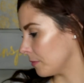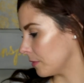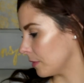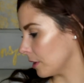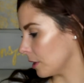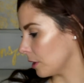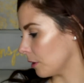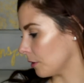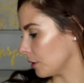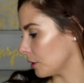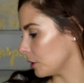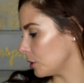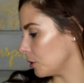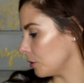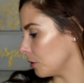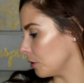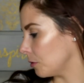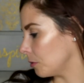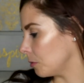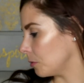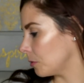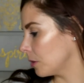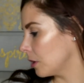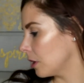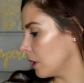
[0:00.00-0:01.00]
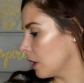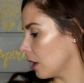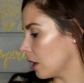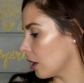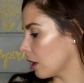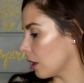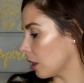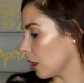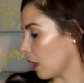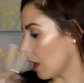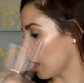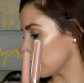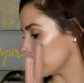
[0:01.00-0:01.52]
you know, the two
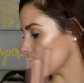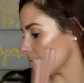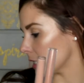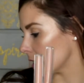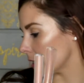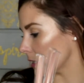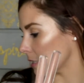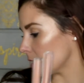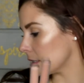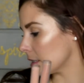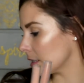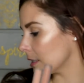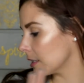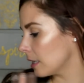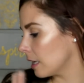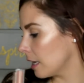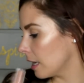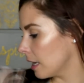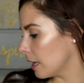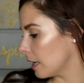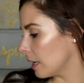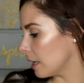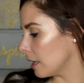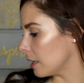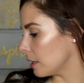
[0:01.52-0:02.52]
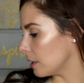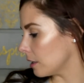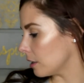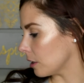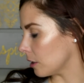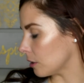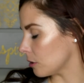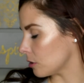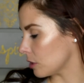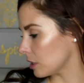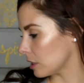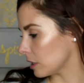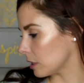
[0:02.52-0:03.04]
glosses.
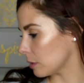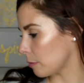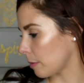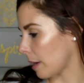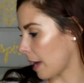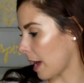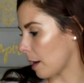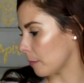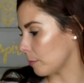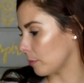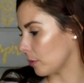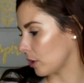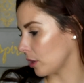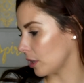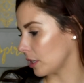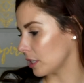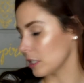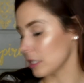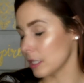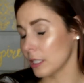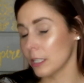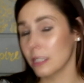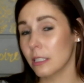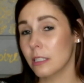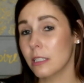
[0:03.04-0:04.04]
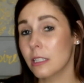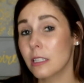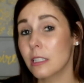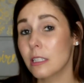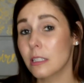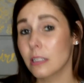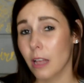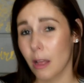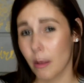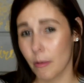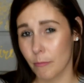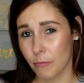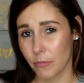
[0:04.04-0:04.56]
You know, just to pop on
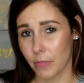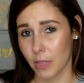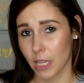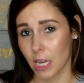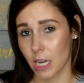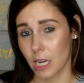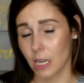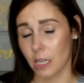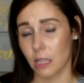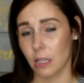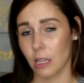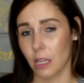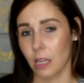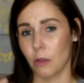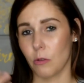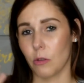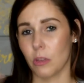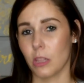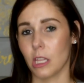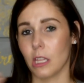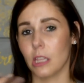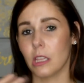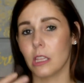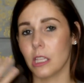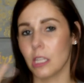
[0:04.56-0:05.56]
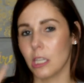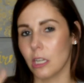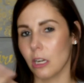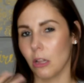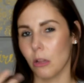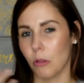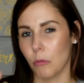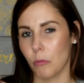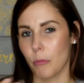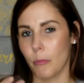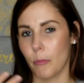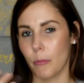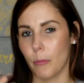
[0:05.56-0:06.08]
something, like with a
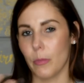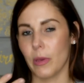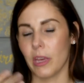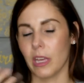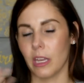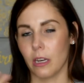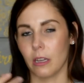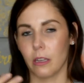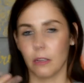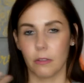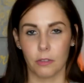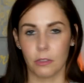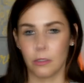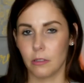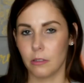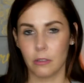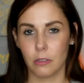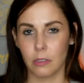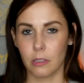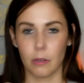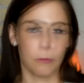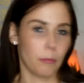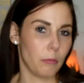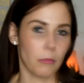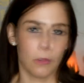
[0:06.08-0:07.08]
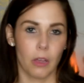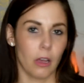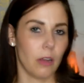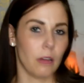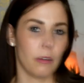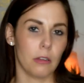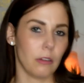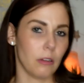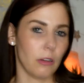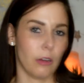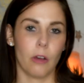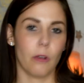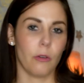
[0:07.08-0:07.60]
little bit of something
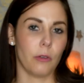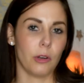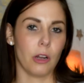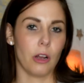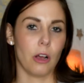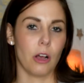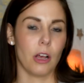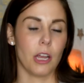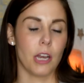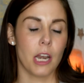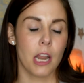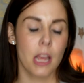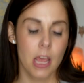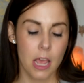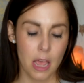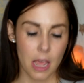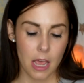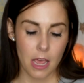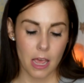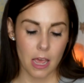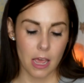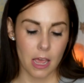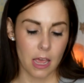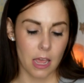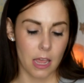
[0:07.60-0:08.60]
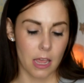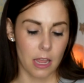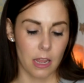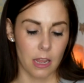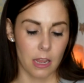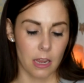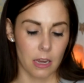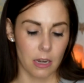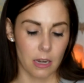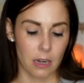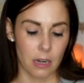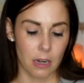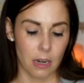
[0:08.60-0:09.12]
going on,
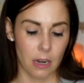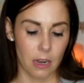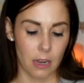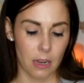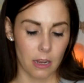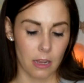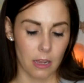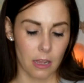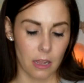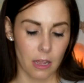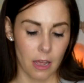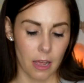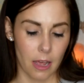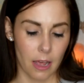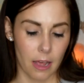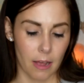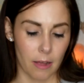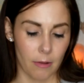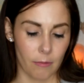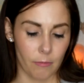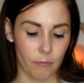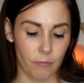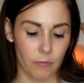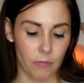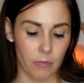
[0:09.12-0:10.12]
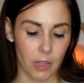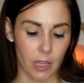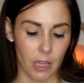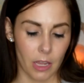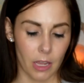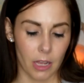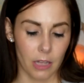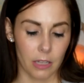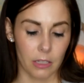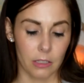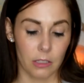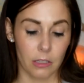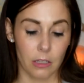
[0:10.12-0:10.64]
and
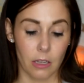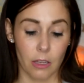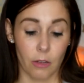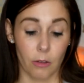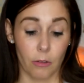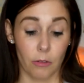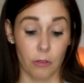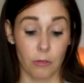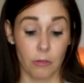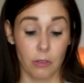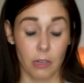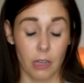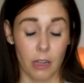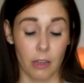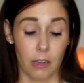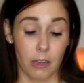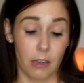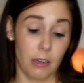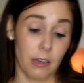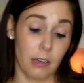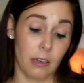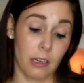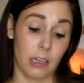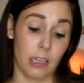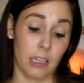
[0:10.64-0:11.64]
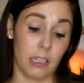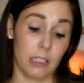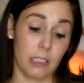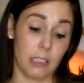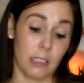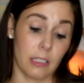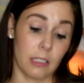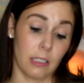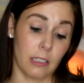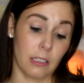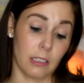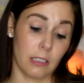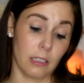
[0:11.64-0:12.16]
adds, oh, nice,
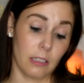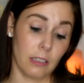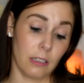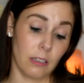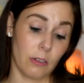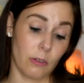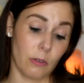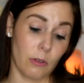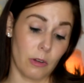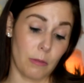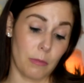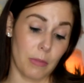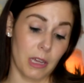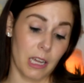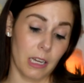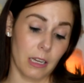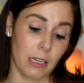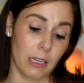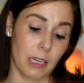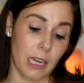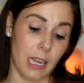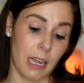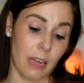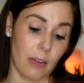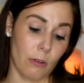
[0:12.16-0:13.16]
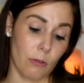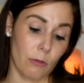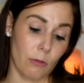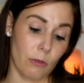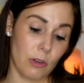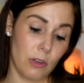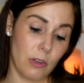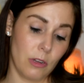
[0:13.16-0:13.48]
this isn't going back down.